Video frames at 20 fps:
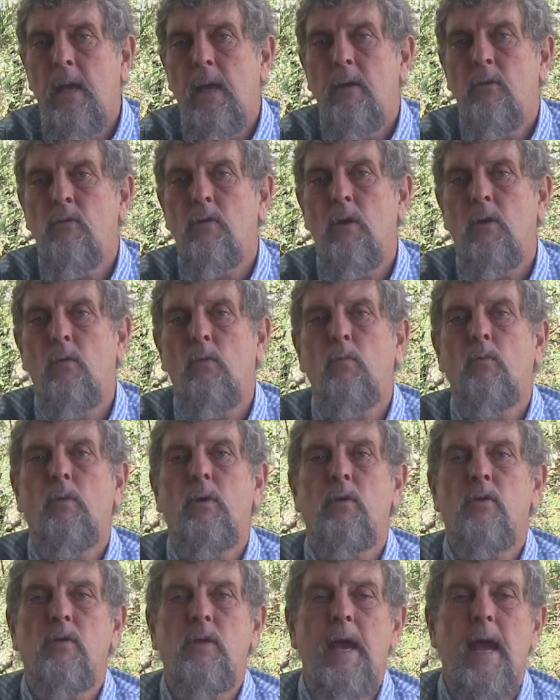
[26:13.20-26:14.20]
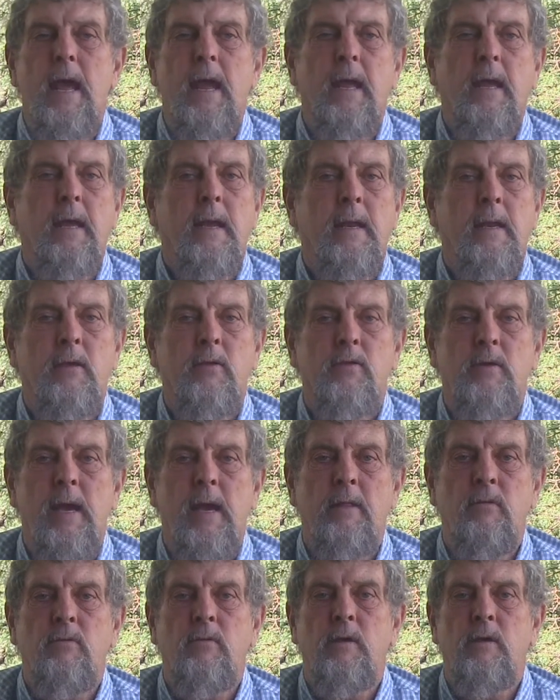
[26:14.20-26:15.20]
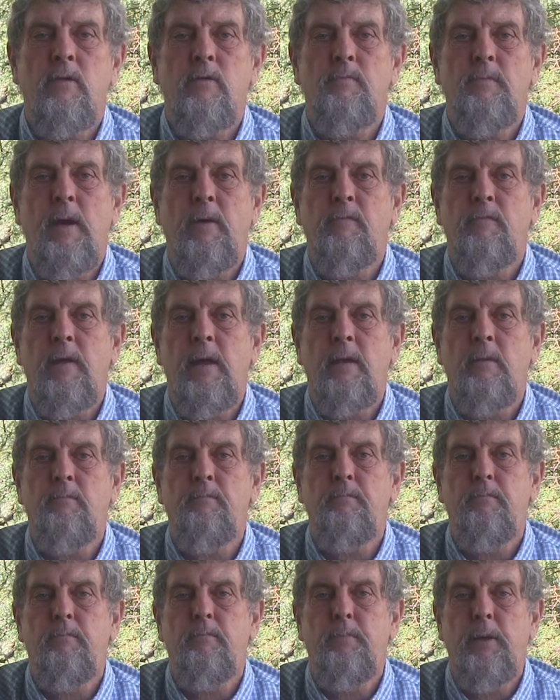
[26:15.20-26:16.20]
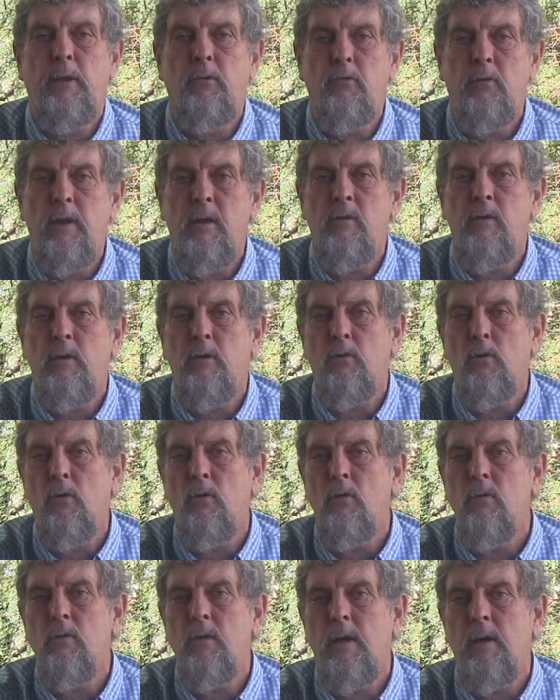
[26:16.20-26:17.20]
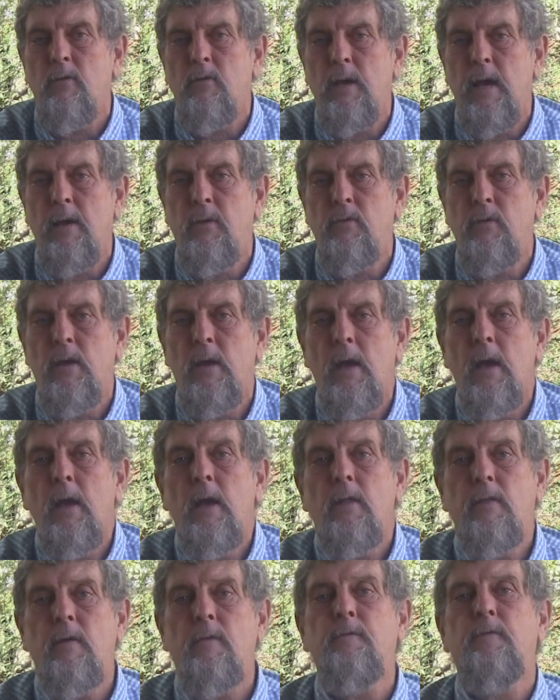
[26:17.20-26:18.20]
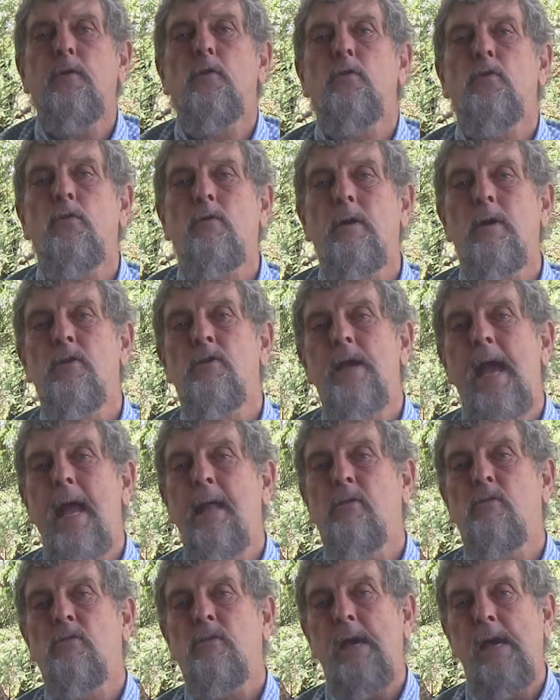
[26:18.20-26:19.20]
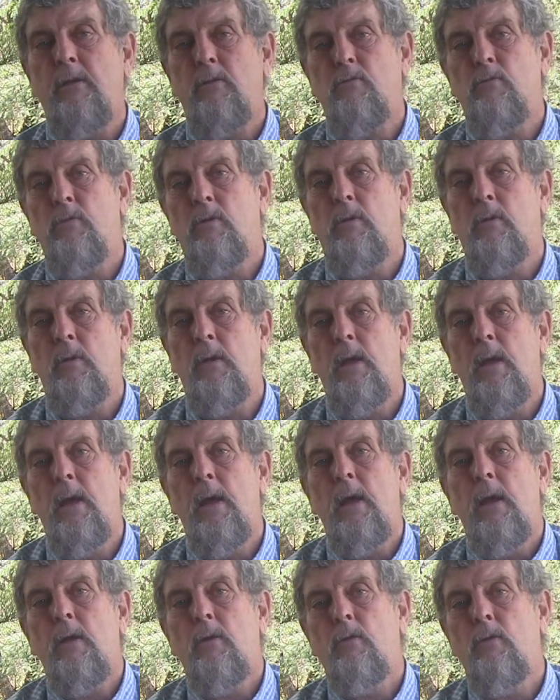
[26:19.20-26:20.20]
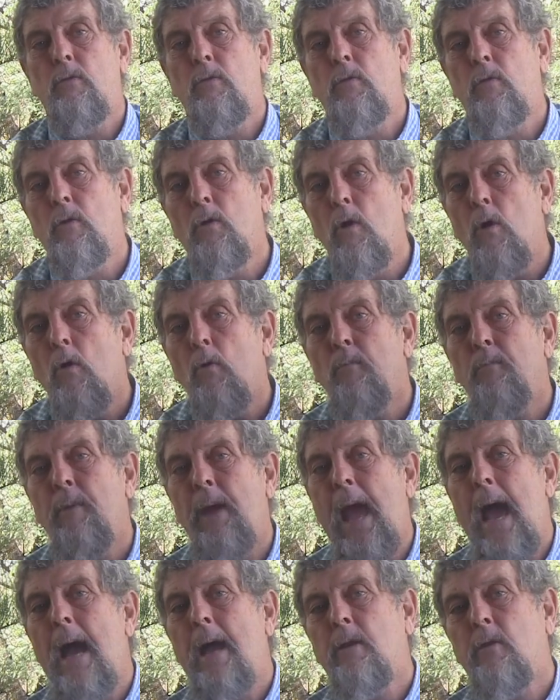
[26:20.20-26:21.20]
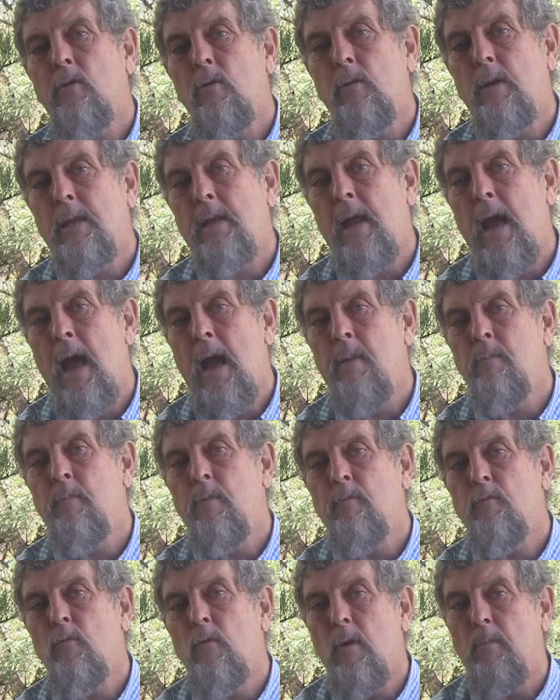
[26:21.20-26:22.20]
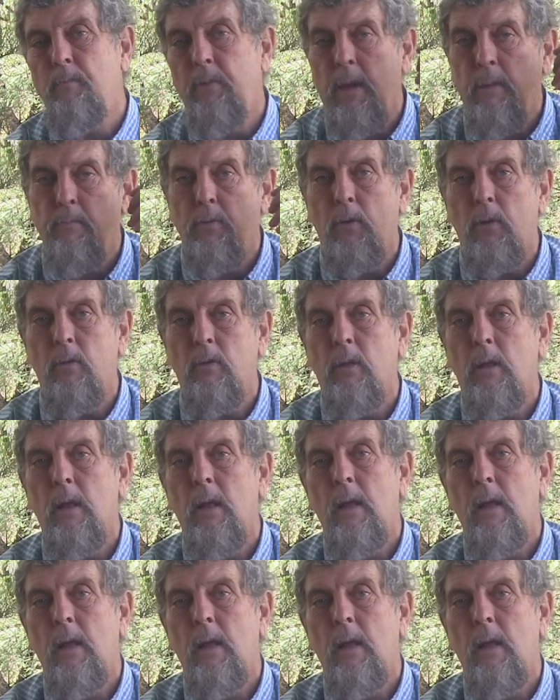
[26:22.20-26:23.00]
So we're saying, in a sense, as my friend Patricia Colunga says, the future is ancestral. To go back to a time before people